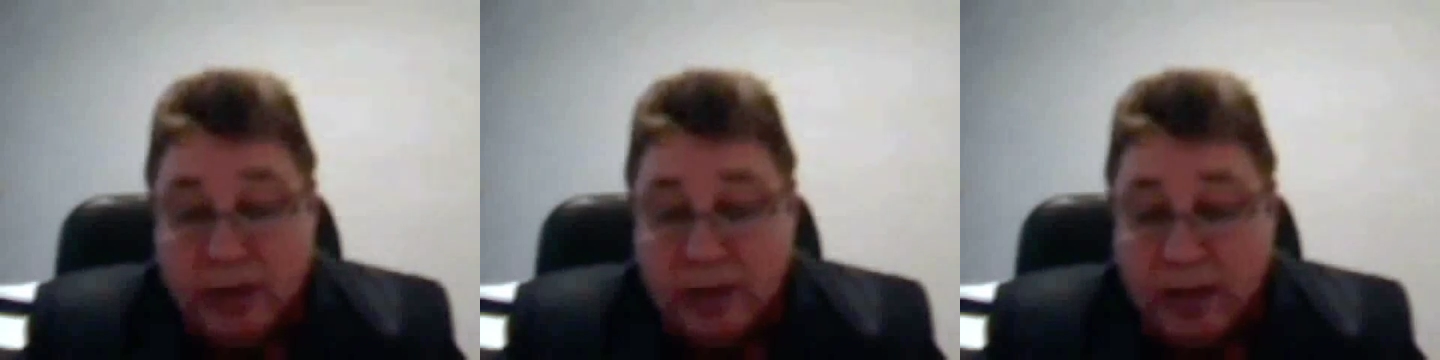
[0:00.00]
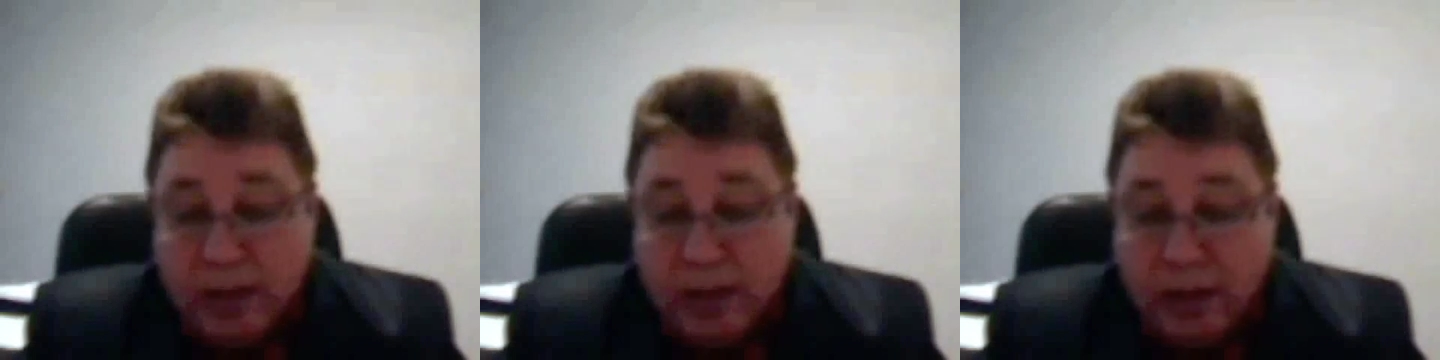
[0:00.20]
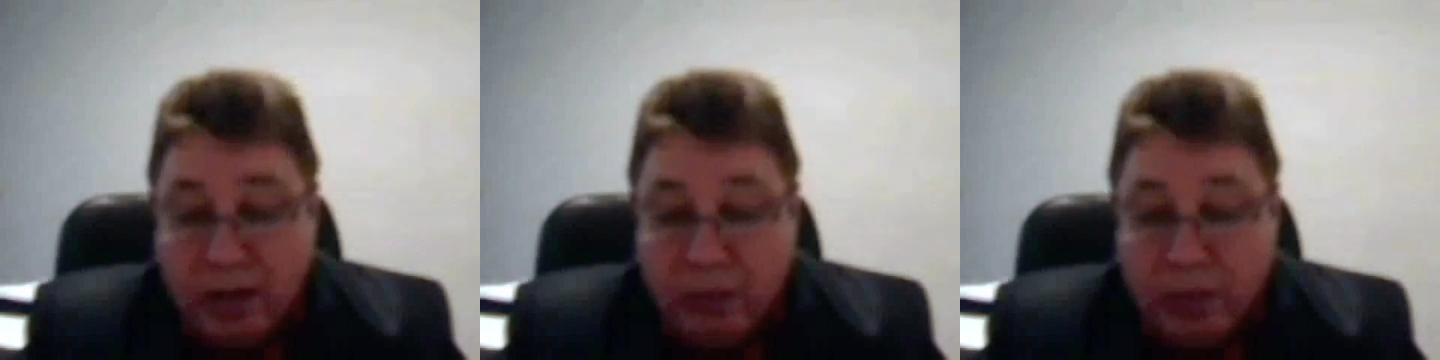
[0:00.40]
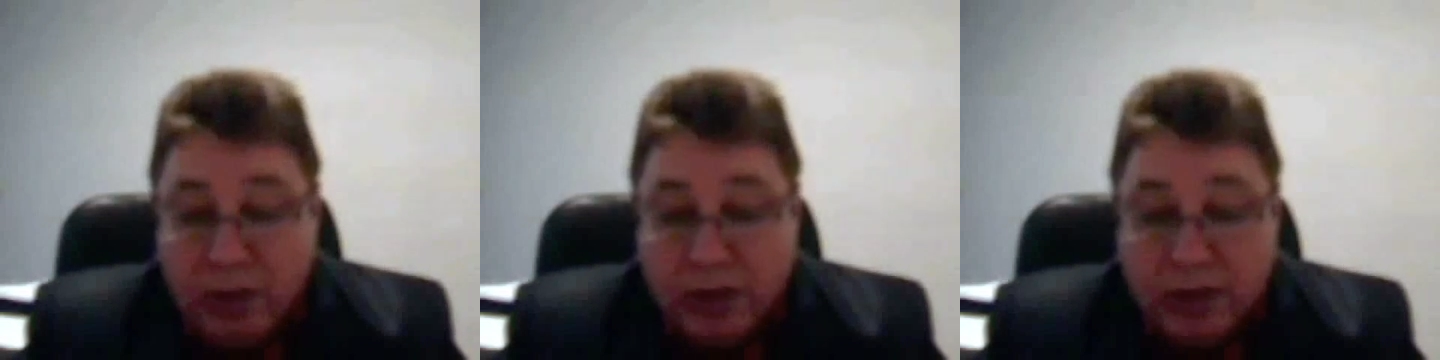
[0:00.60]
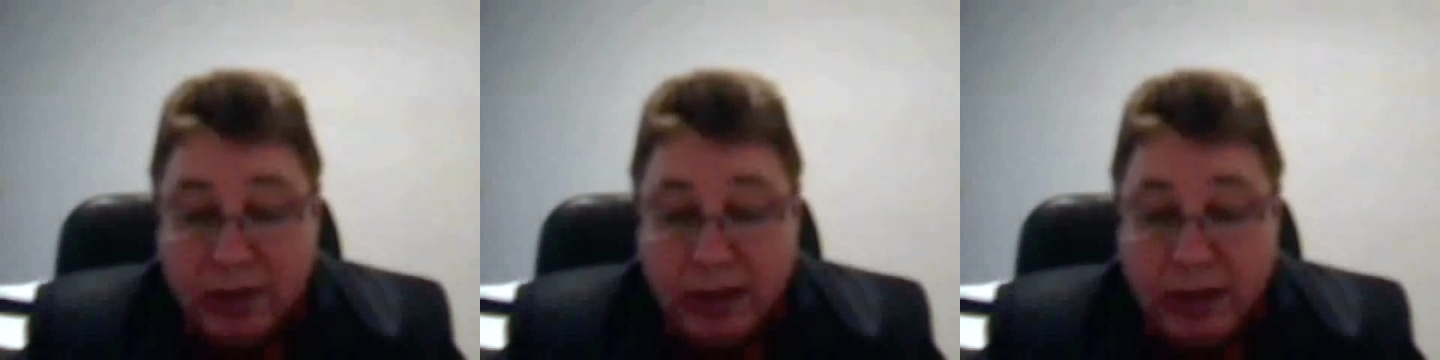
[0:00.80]
in
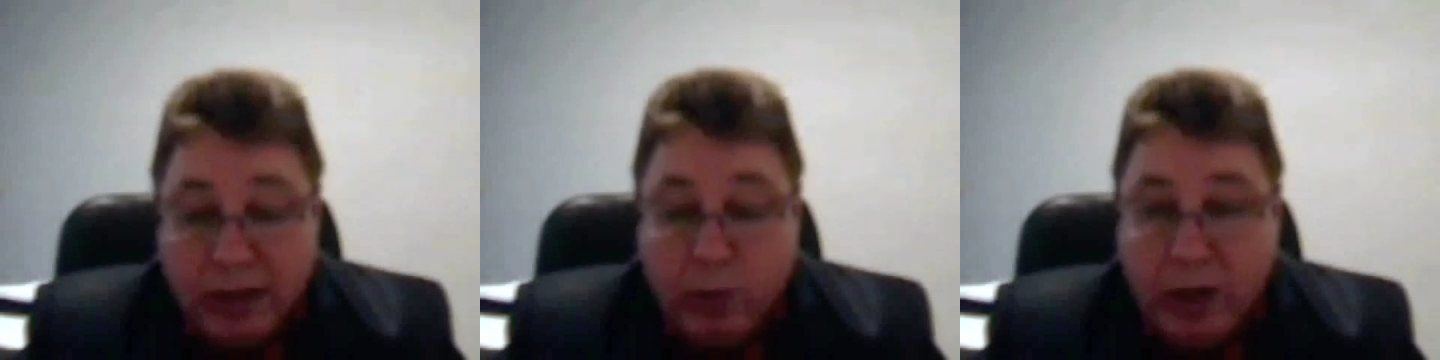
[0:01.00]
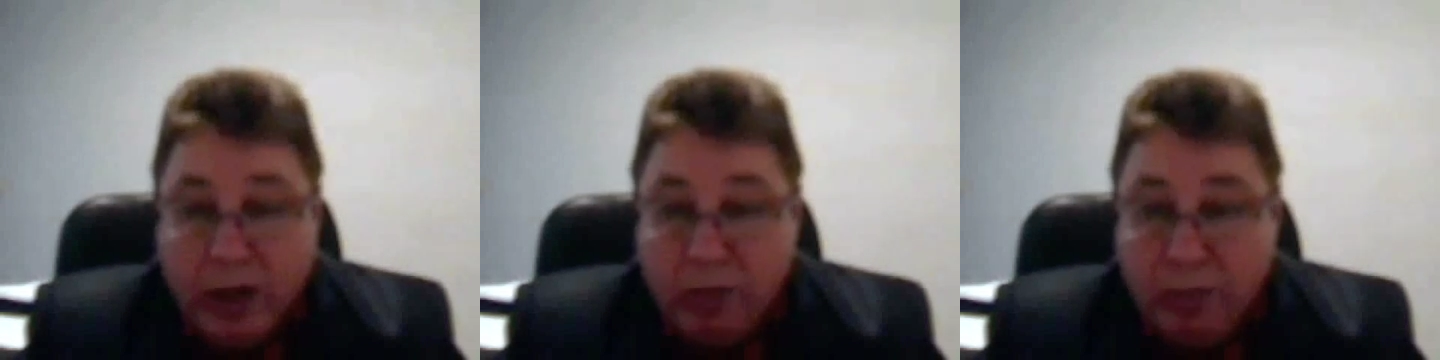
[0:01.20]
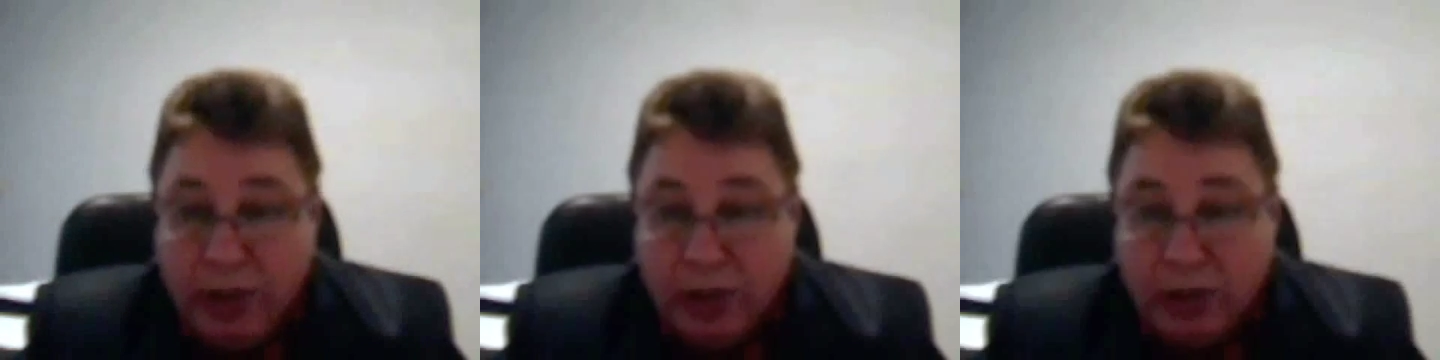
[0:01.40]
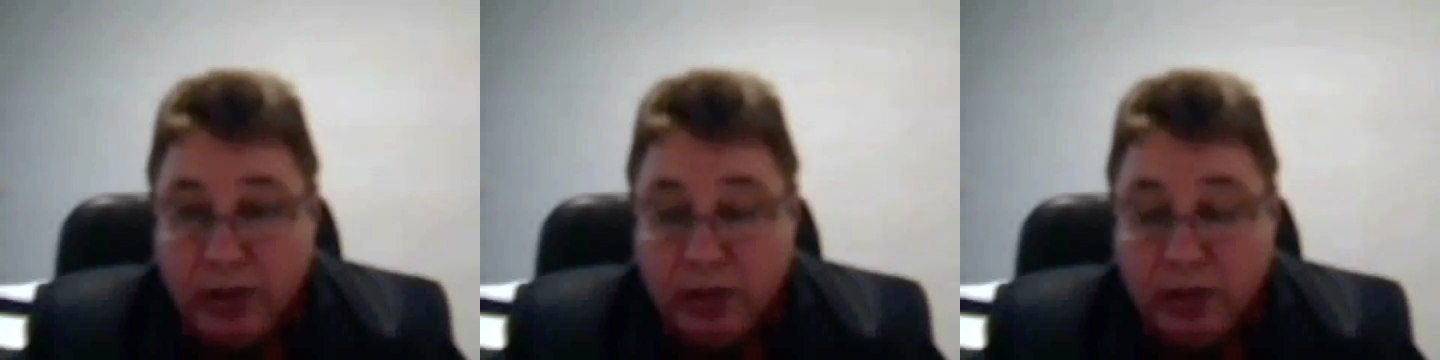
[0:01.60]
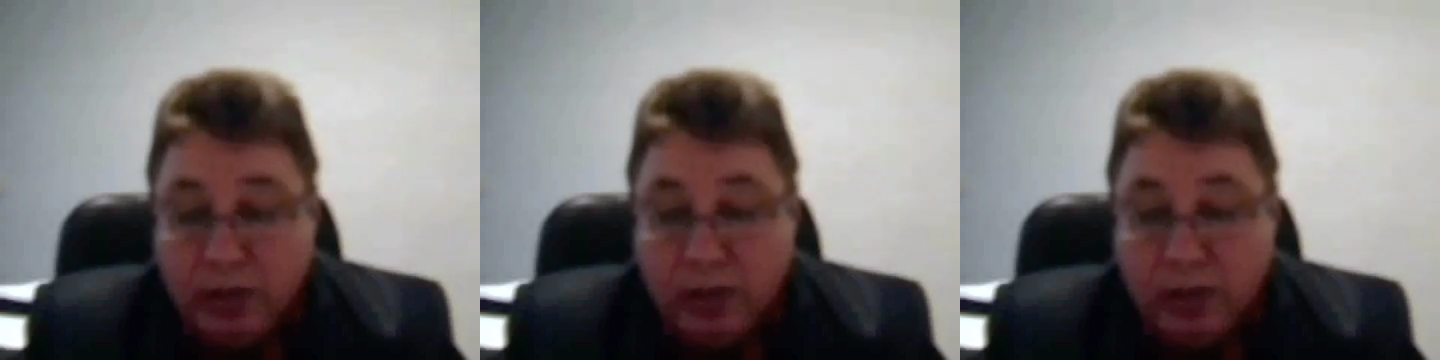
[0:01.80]
numbers is very big.